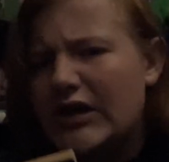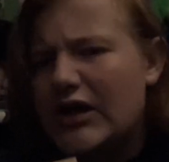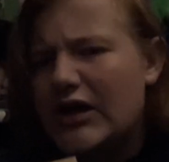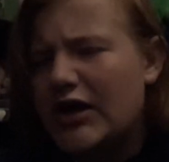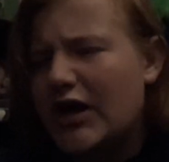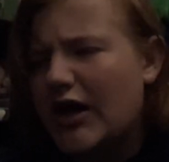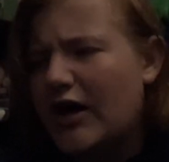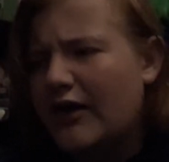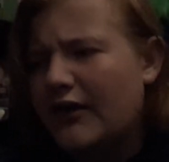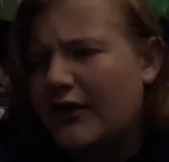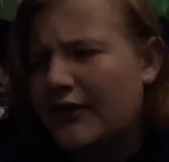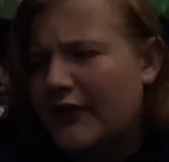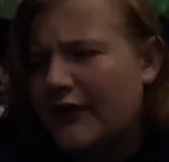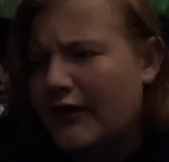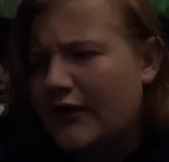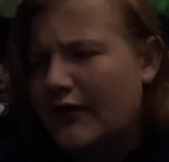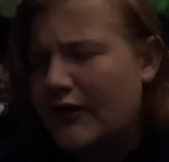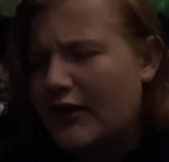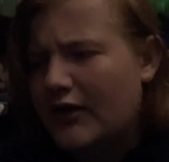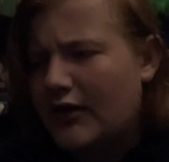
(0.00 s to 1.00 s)
Uh,
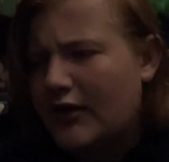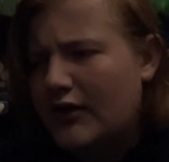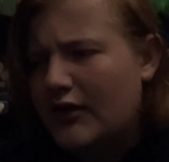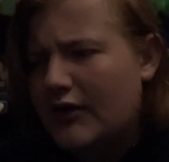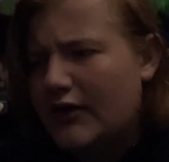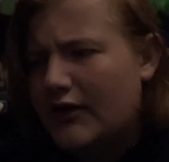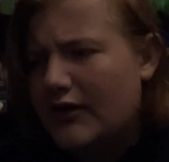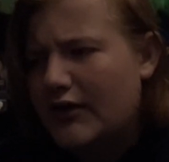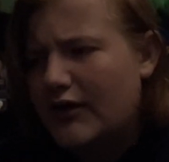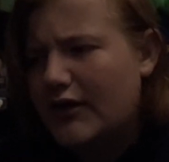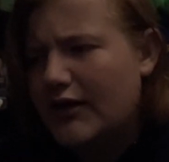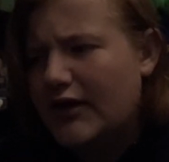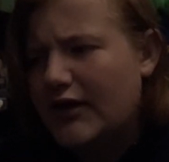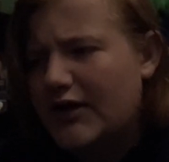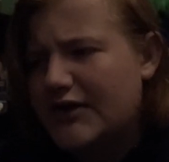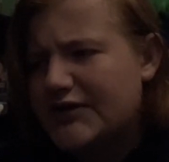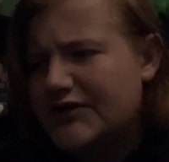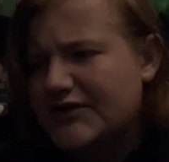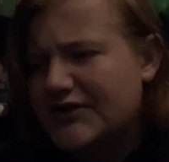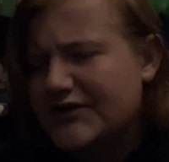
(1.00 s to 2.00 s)

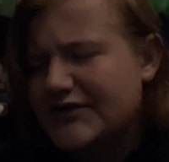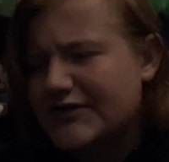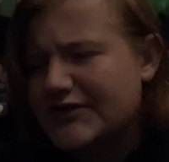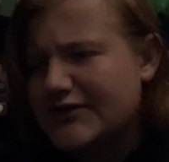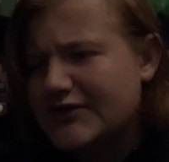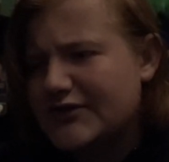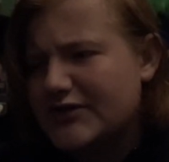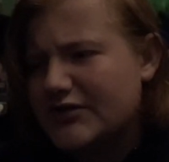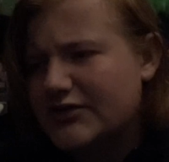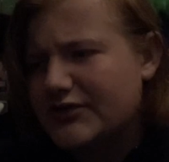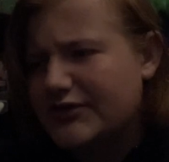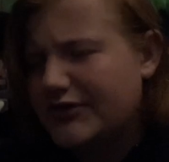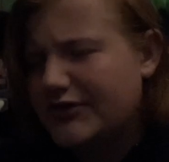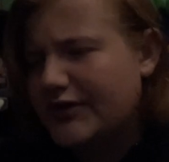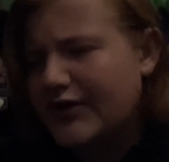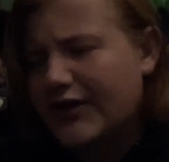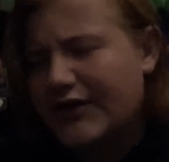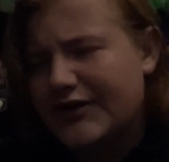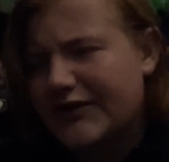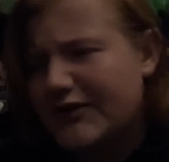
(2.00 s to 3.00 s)
it's just
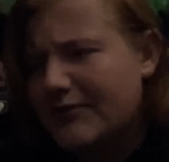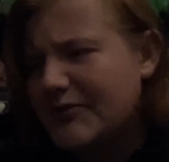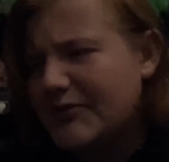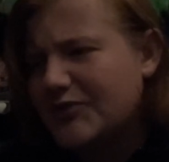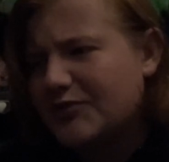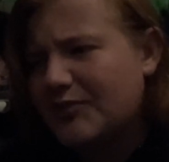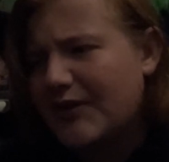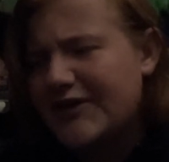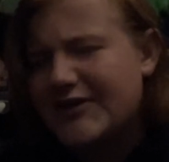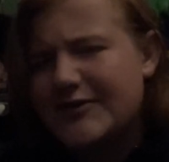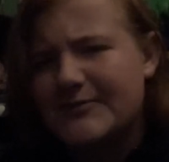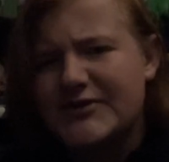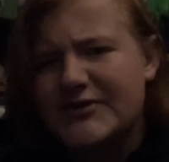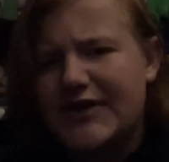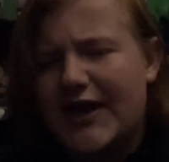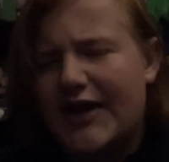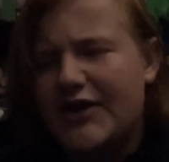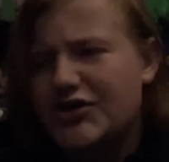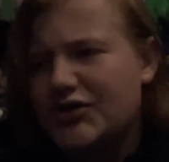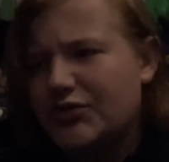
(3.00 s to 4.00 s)
uh, so much wasted
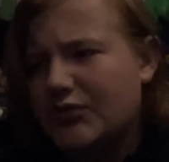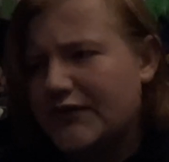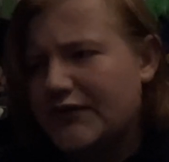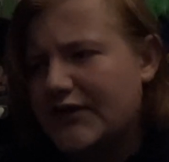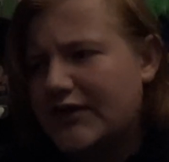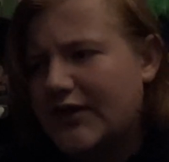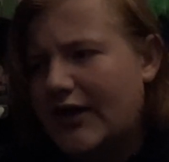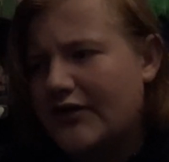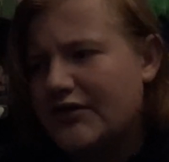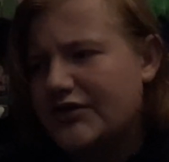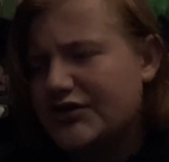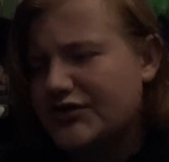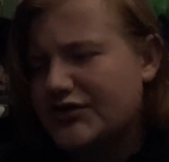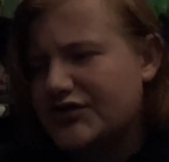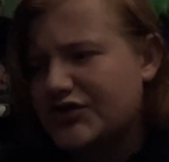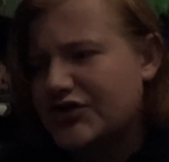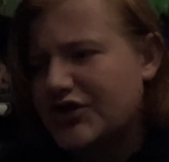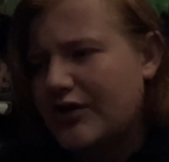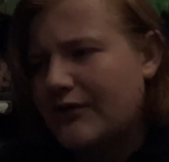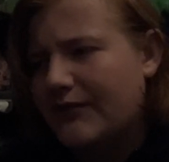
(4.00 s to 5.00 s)
potential with the talent show
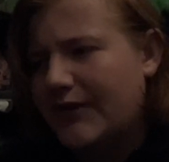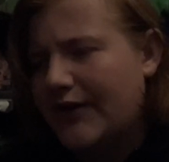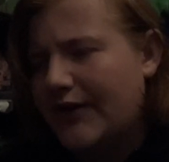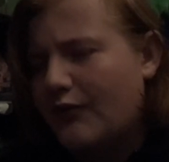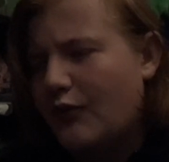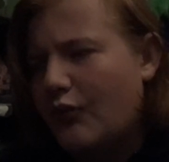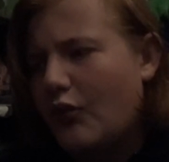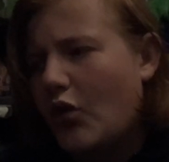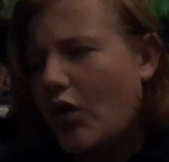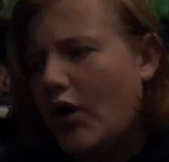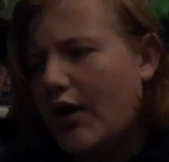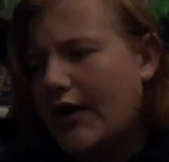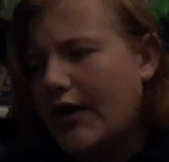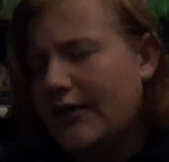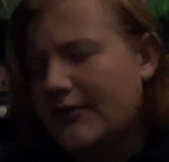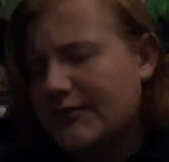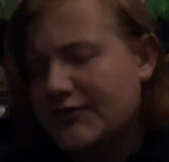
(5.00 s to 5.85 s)
shit. Like, why?